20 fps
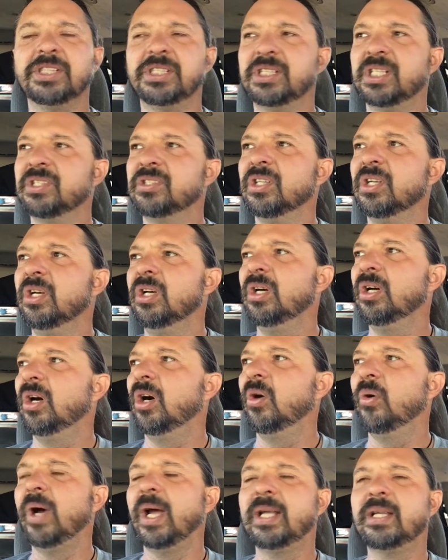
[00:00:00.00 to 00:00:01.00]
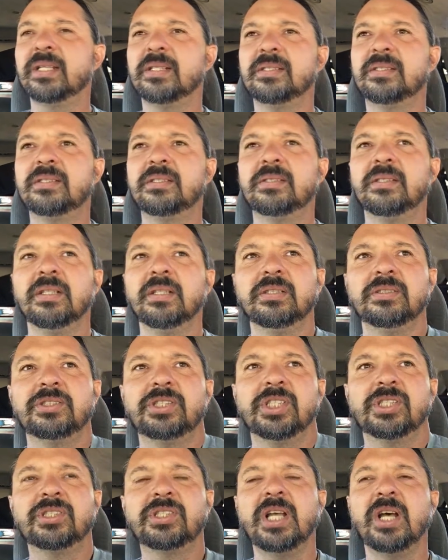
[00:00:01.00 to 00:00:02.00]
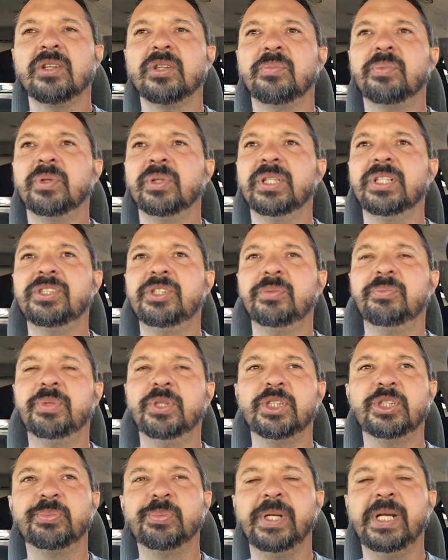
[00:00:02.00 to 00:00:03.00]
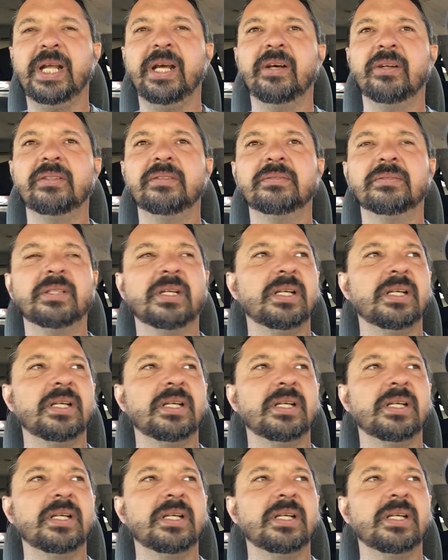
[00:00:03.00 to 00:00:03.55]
She says, "Oh, I can just tell the police you pushed me down."